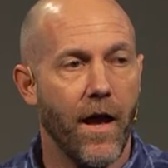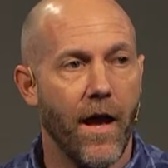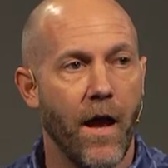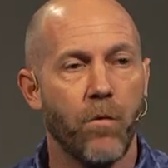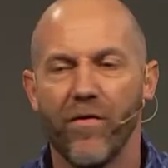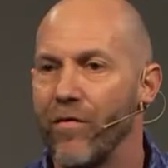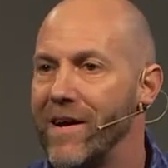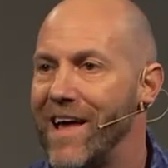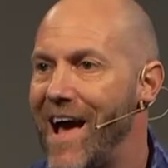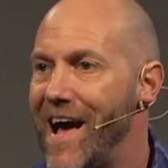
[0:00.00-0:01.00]
And we're afraid
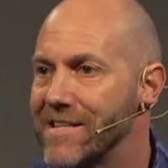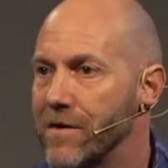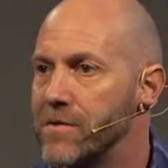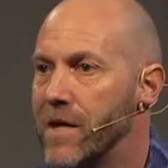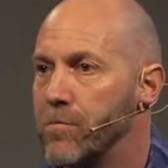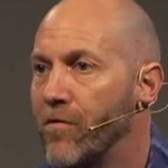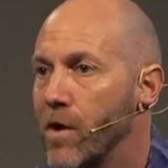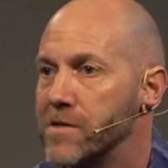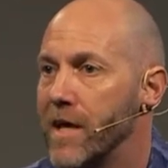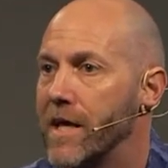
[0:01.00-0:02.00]
to ask. I've said it before,
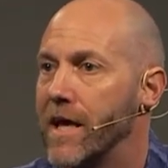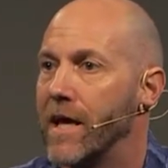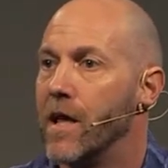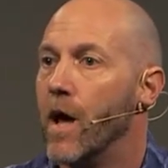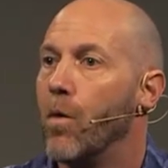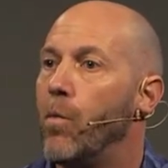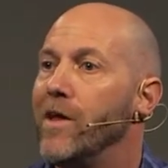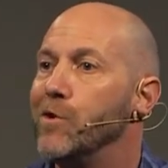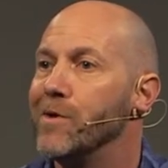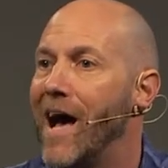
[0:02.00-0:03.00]
I'll say it again. We
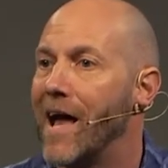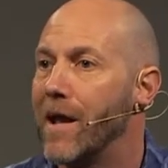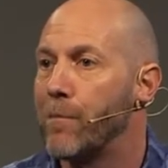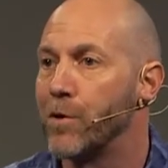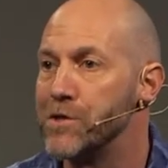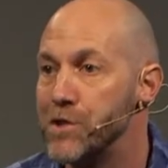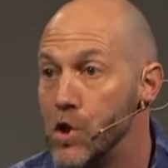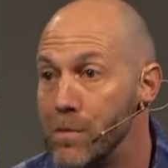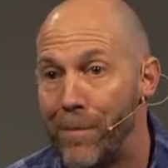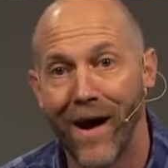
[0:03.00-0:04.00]
do not
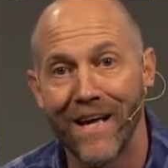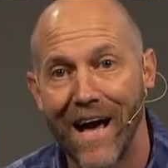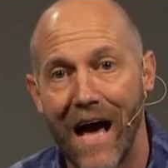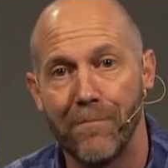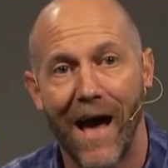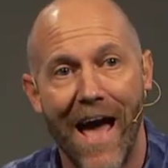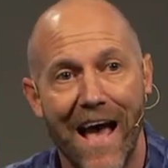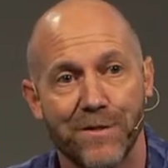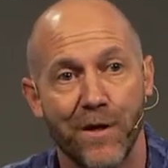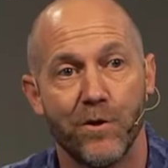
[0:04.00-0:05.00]
presume upon God by
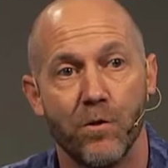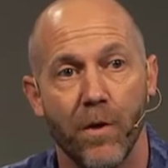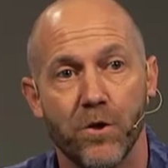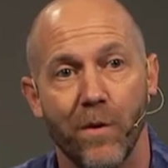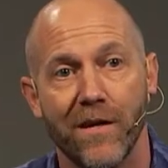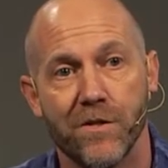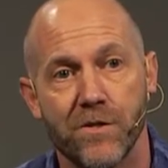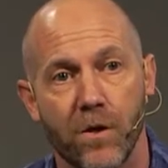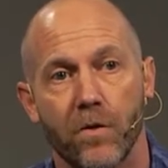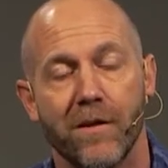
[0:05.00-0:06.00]
asking too much. We
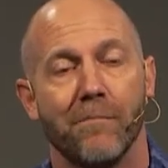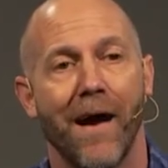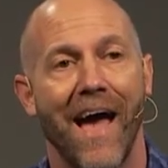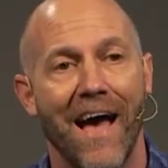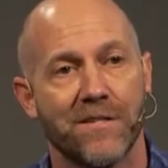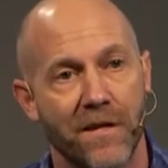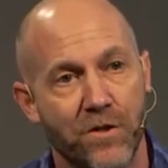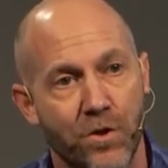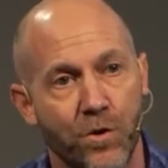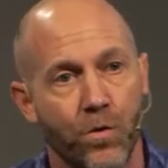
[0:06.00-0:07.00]
insult him by asking
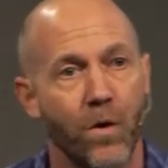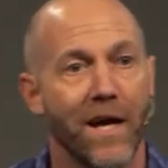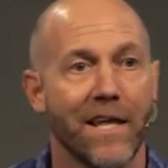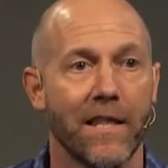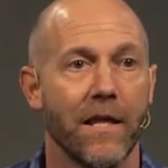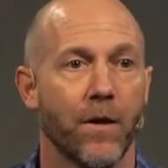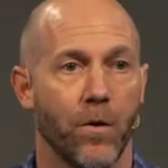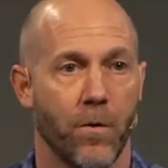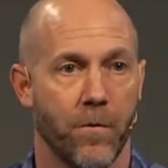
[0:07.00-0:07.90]
too little.